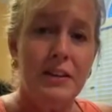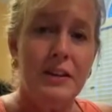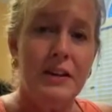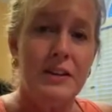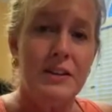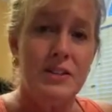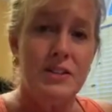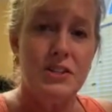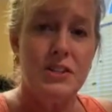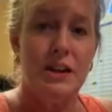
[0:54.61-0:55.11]

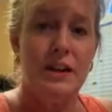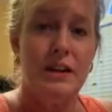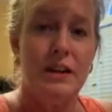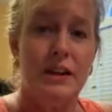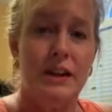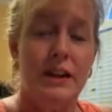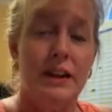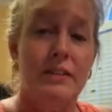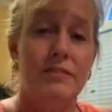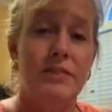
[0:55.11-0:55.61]
and
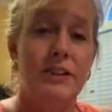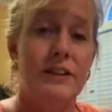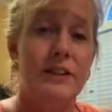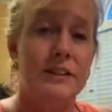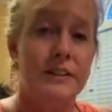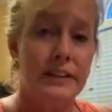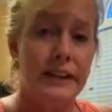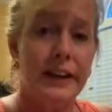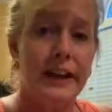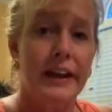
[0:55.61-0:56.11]
John have
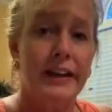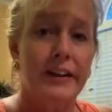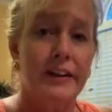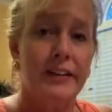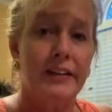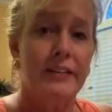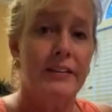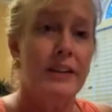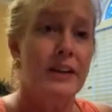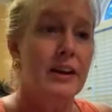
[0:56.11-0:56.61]

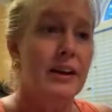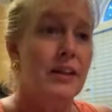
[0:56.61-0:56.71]
declared